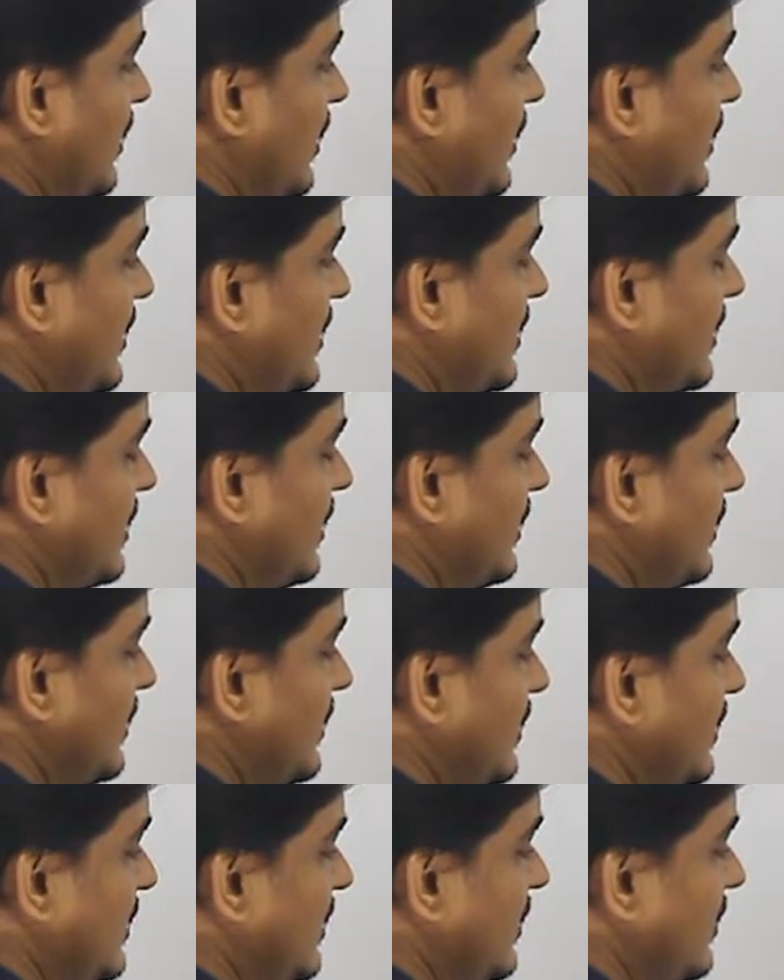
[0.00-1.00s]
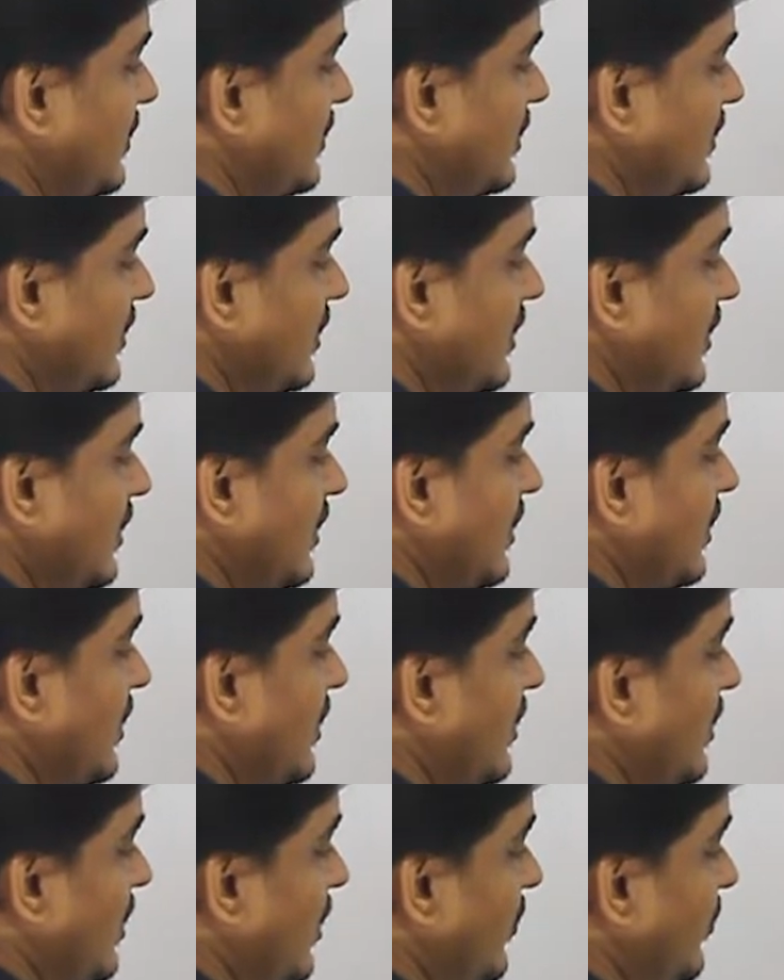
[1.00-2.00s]
Distance
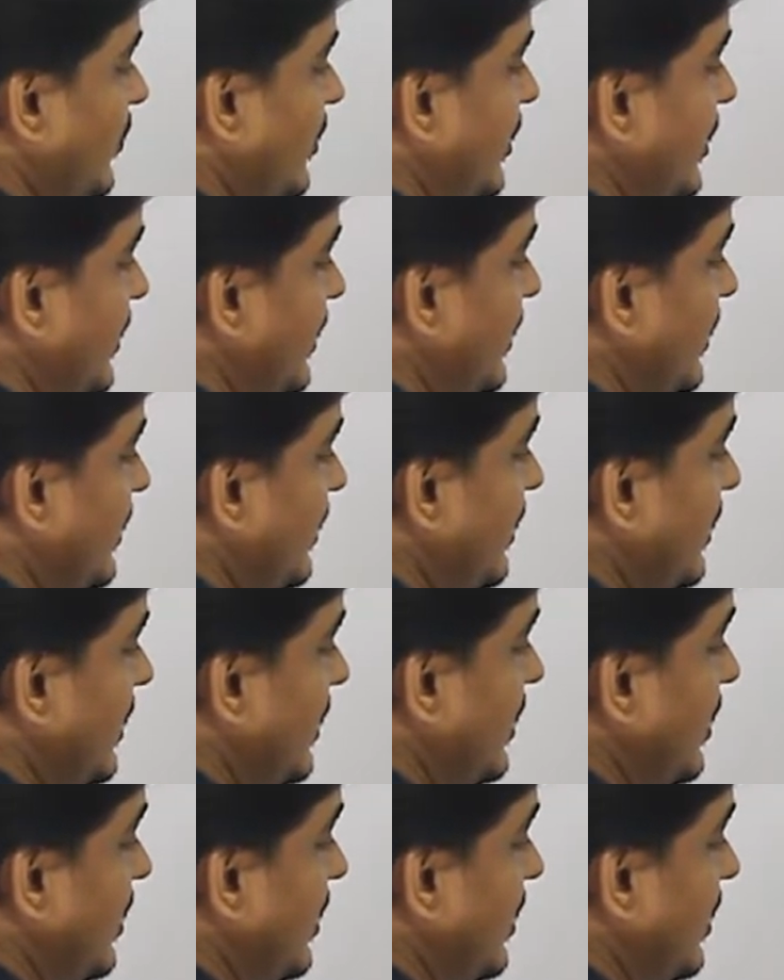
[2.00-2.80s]
covered